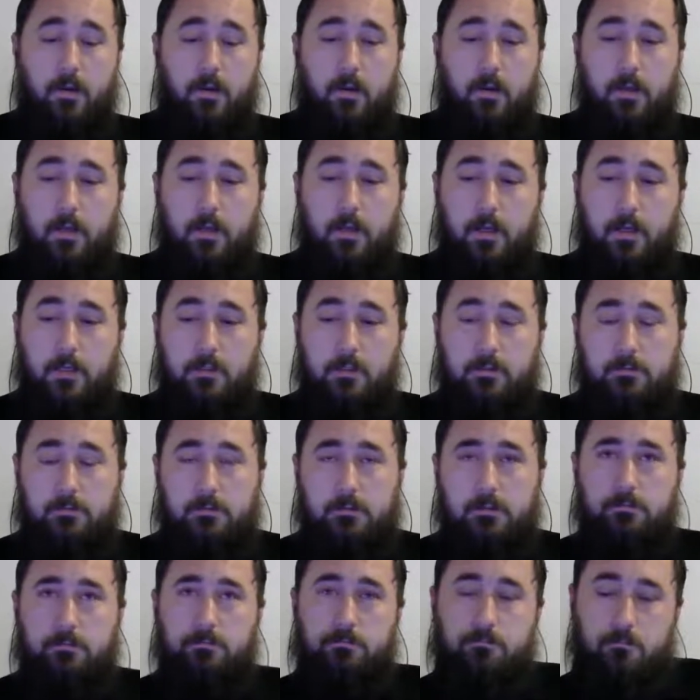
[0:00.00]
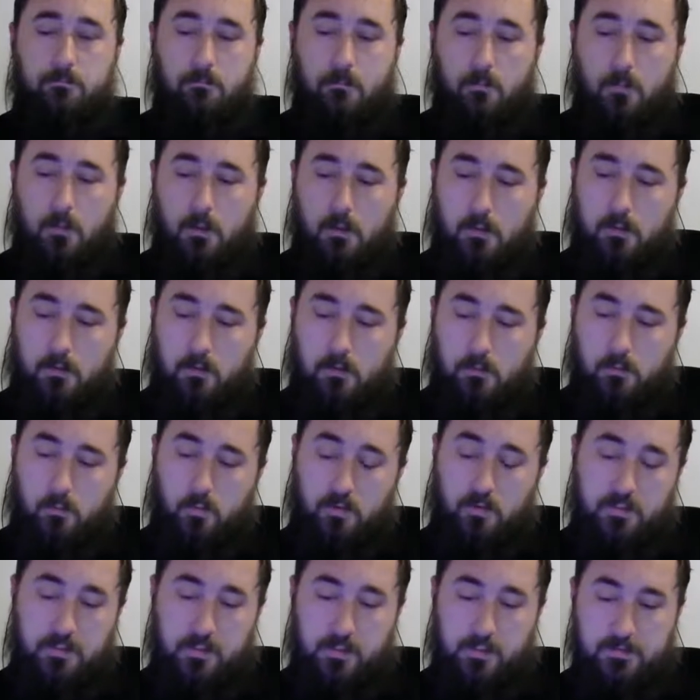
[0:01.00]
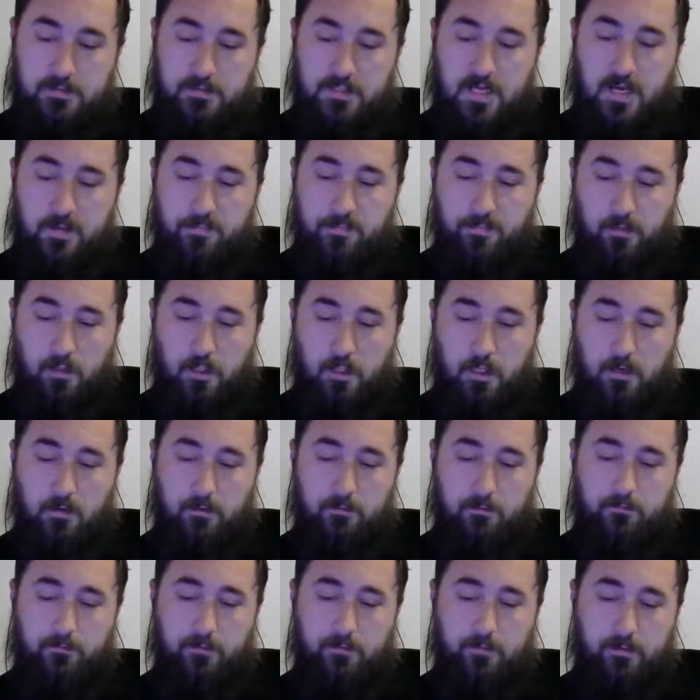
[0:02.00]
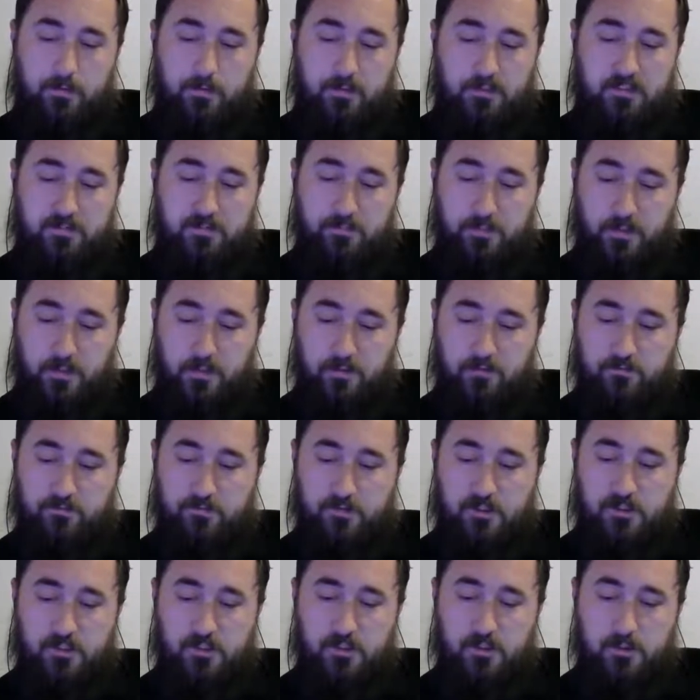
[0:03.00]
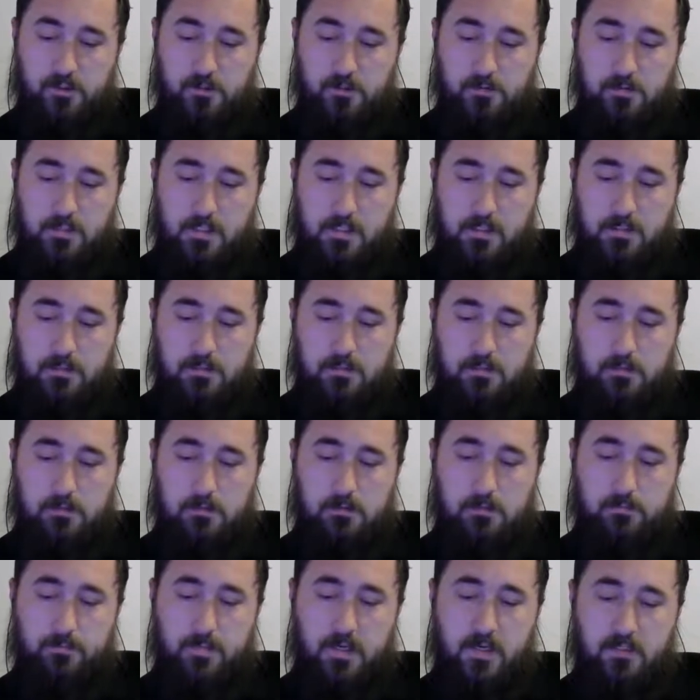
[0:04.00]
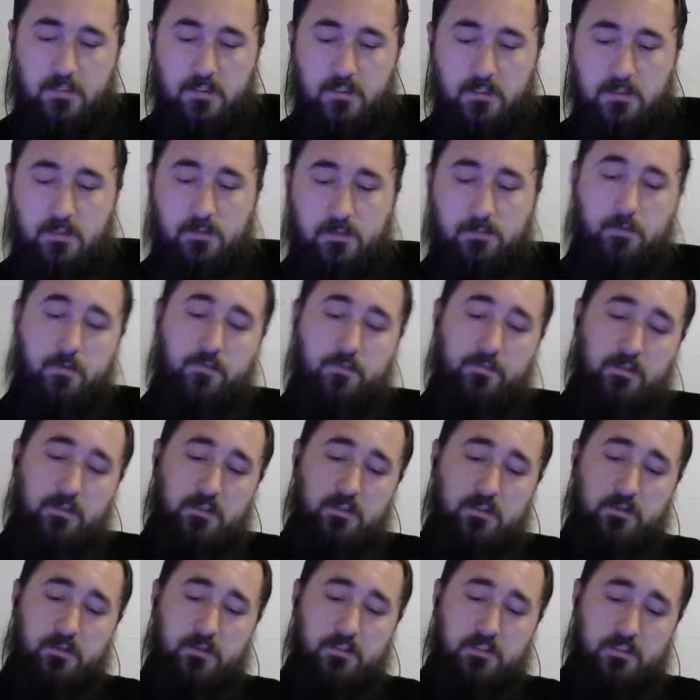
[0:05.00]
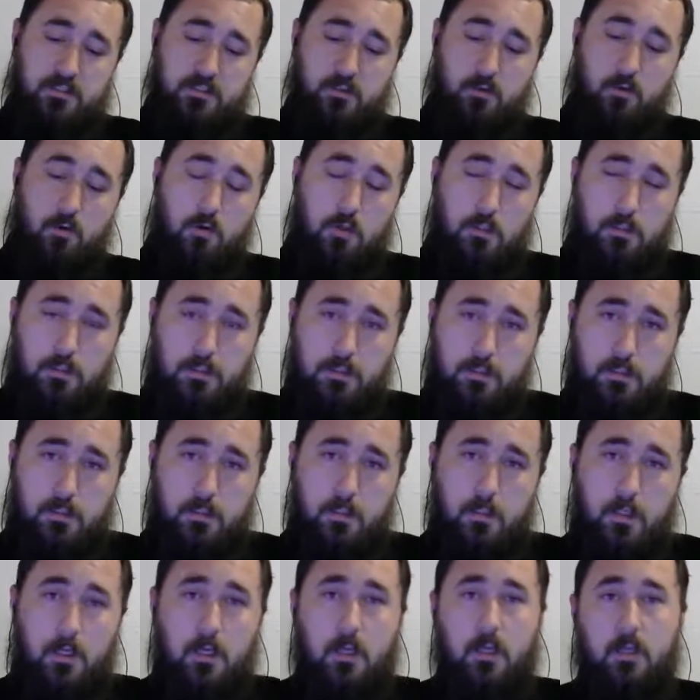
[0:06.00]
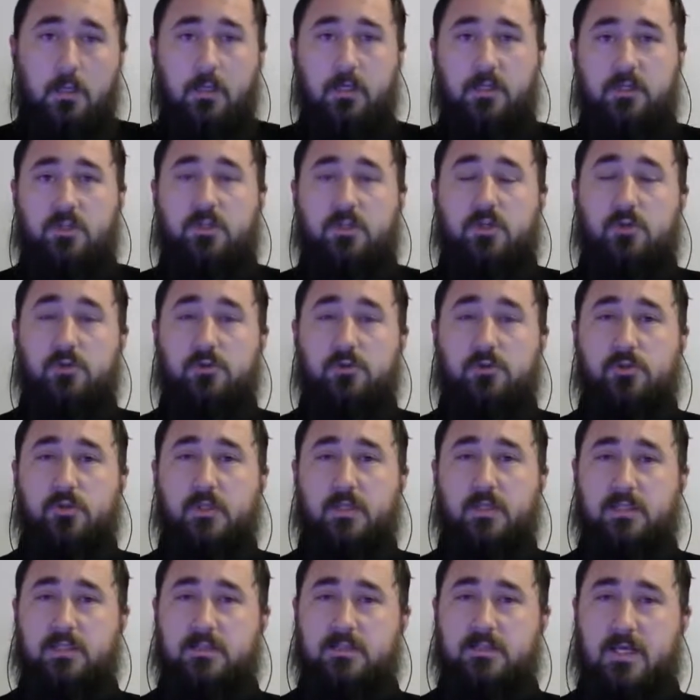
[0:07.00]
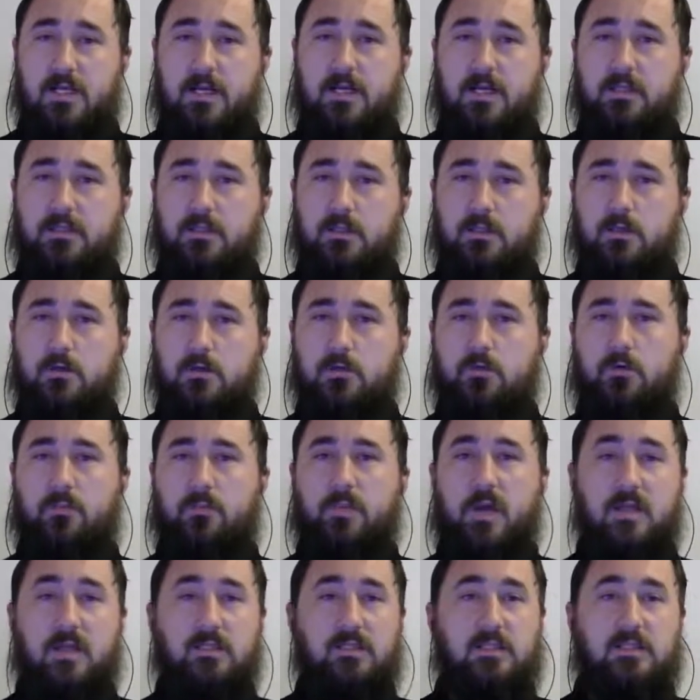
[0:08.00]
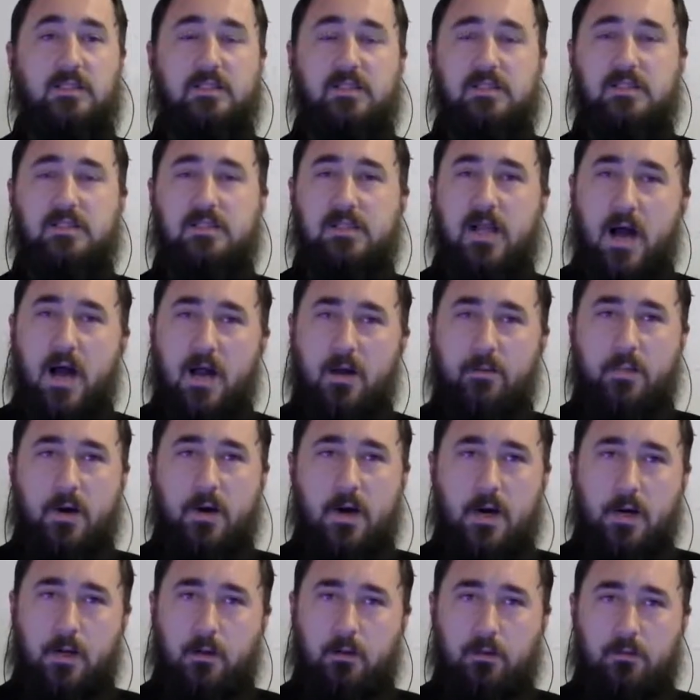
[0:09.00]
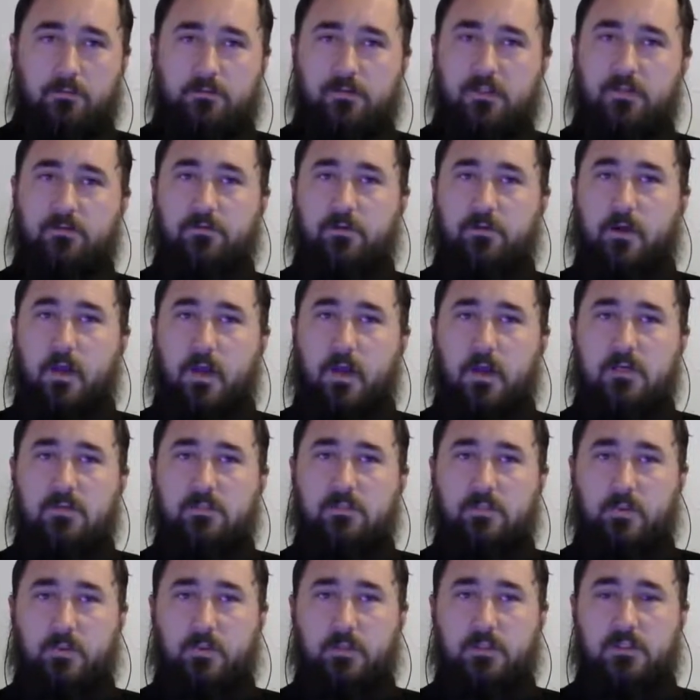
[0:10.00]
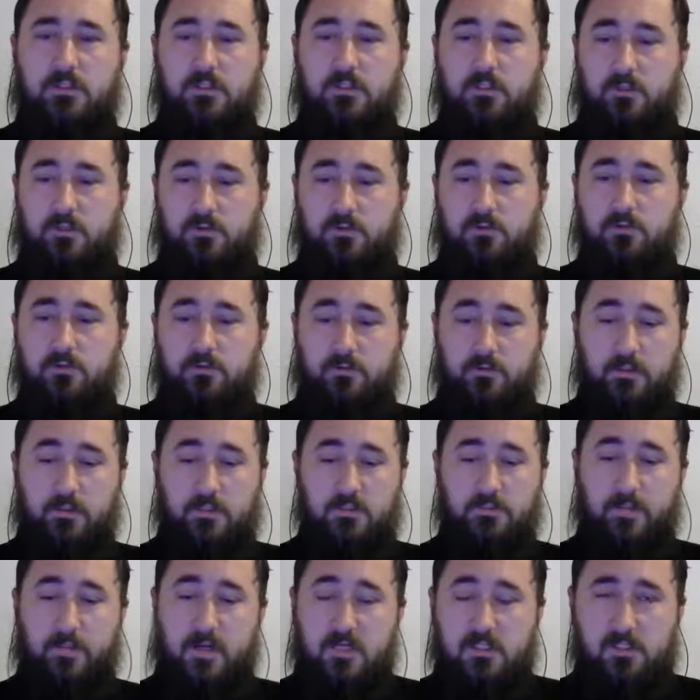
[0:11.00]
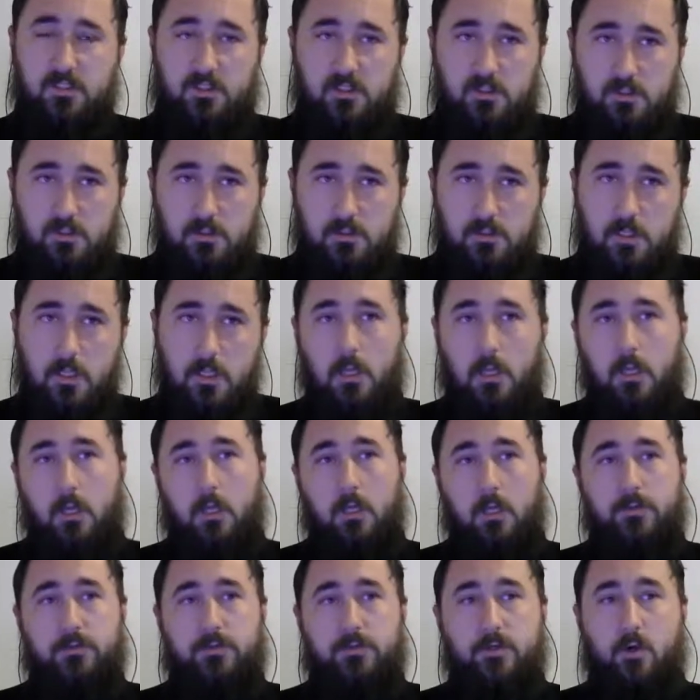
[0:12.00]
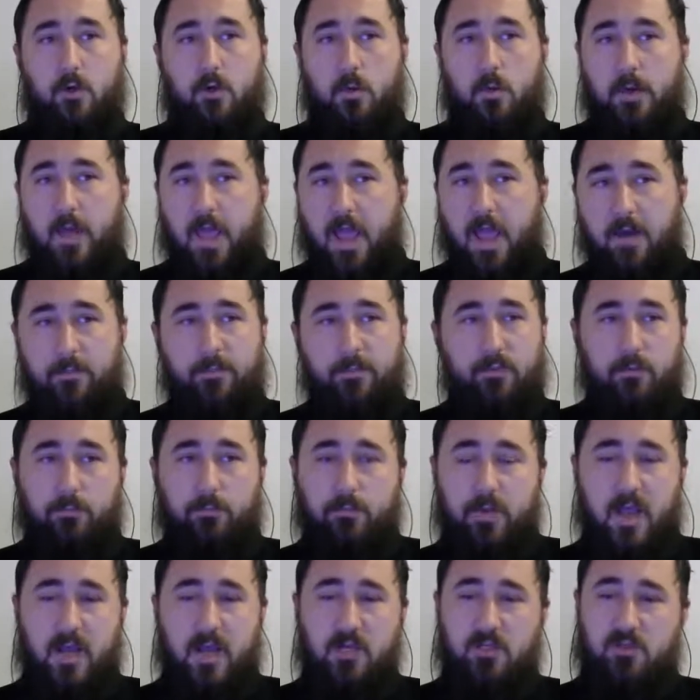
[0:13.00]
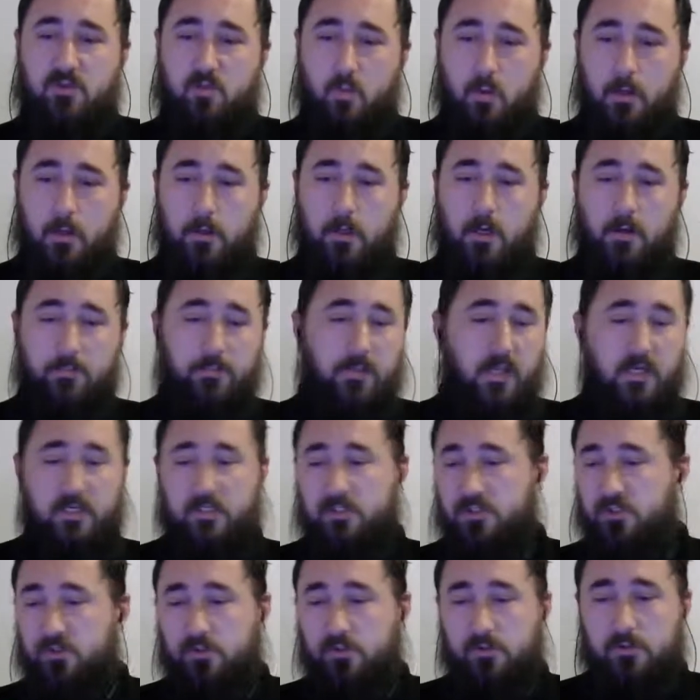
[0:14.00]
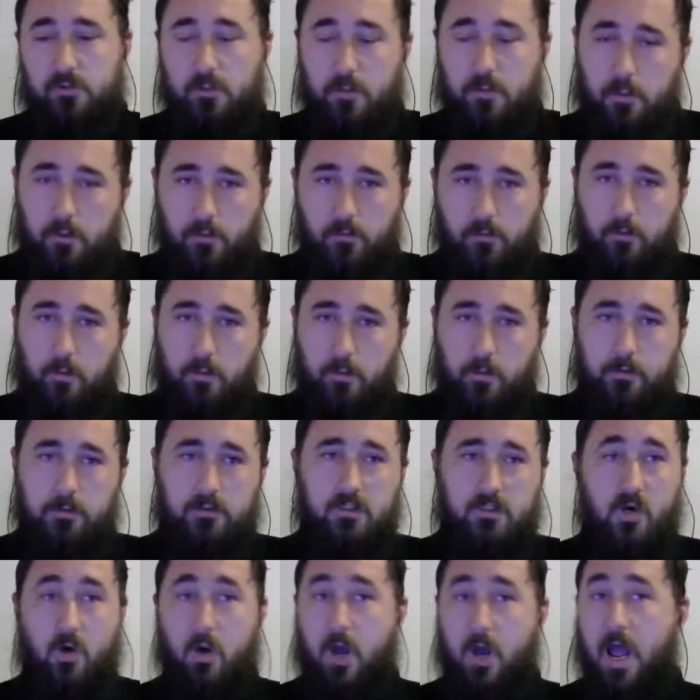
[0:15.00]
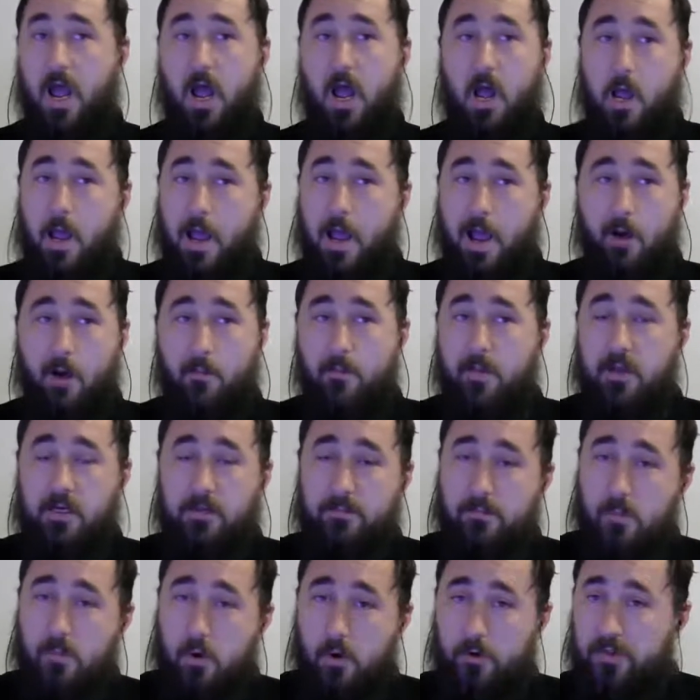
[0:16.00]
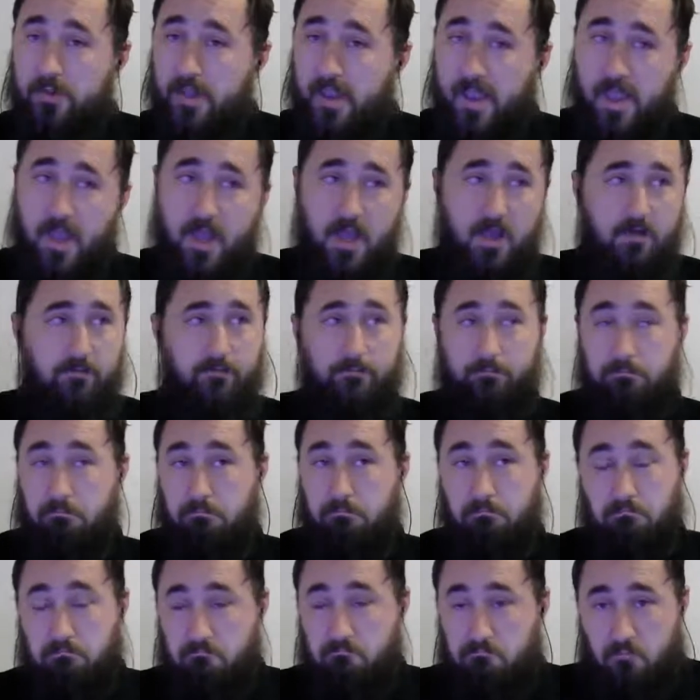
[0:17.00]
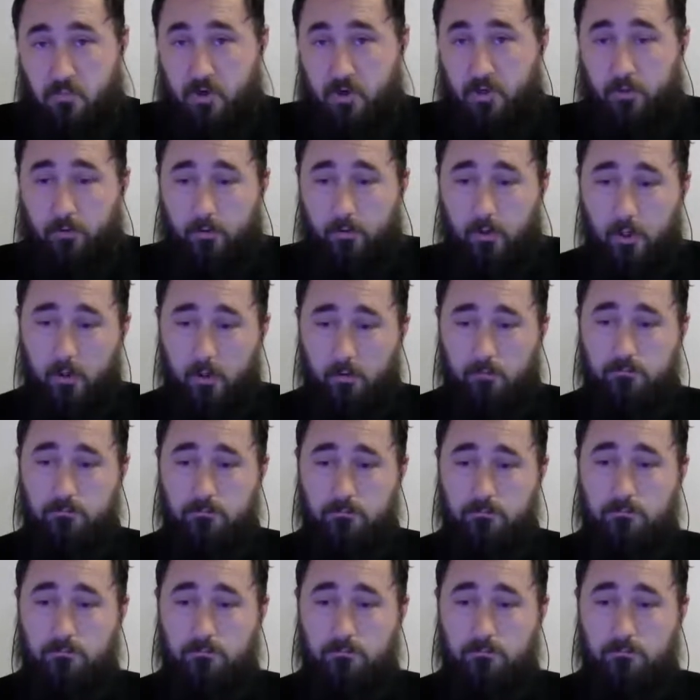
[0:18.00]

And with the example of the spear phishing text message moving to the zero click, that shows you that this NSA group has a stockpile of different exploits to use for these messages. So when Apple patched one up, they just used another one. So how many more they have, we don't know.